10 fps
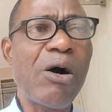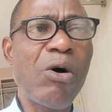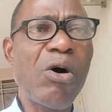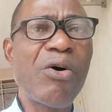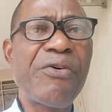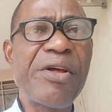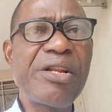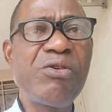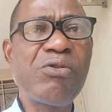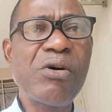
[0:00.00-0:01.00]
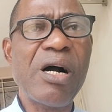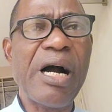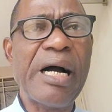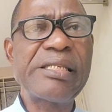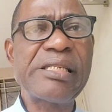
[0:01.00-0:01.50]
or on radio
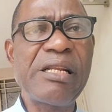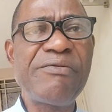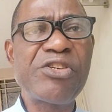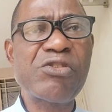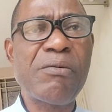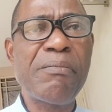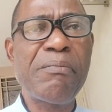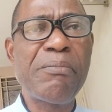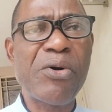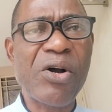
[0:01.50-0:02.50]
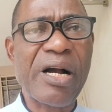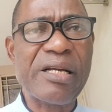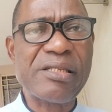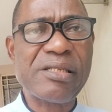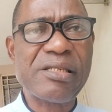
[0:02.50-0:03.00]
and television
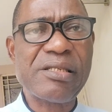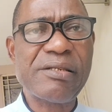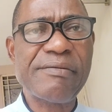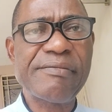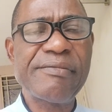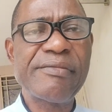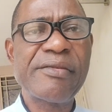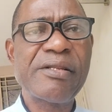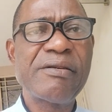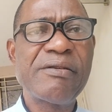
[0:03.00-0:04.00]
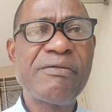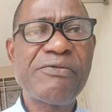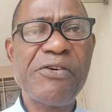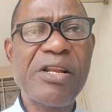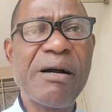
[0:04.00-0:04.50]
broadcasts.
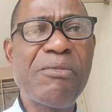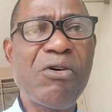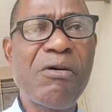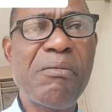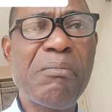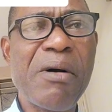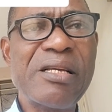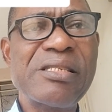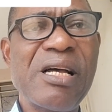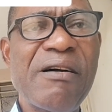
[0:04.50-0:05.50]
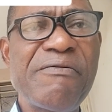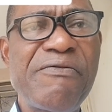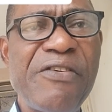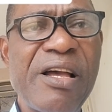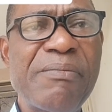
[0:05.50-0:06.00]
Furthermore, master
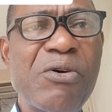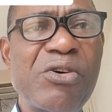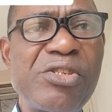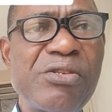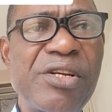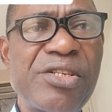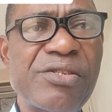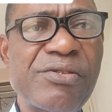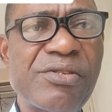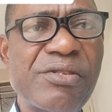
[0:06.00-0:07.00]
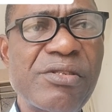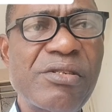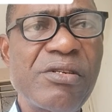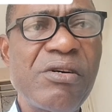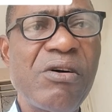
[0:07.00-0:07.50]
verb
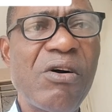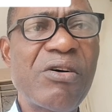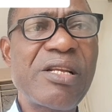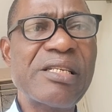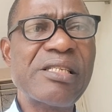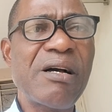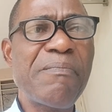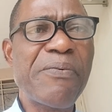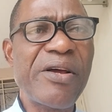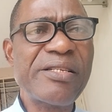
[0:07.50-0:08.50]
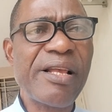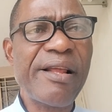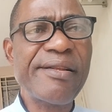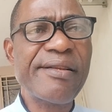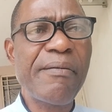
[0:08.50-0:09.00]
conjugations. Understand
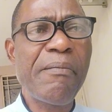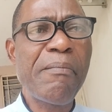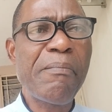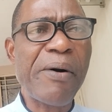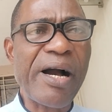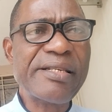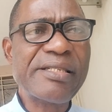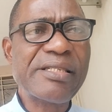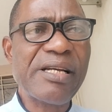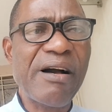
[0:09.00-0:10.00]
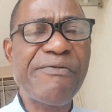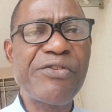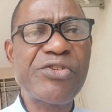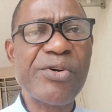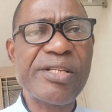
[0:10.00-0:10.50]
present, past, and
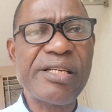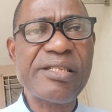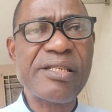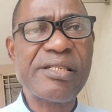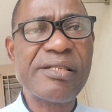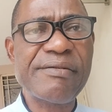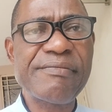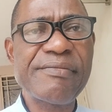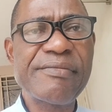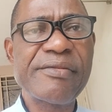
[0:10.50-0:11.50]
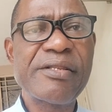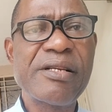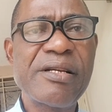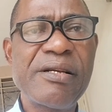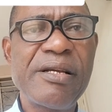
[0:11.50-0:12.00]
future tenses.
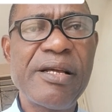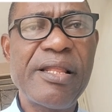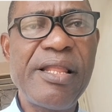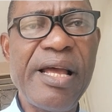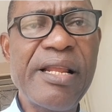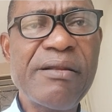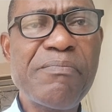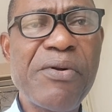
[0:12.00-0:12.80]
Then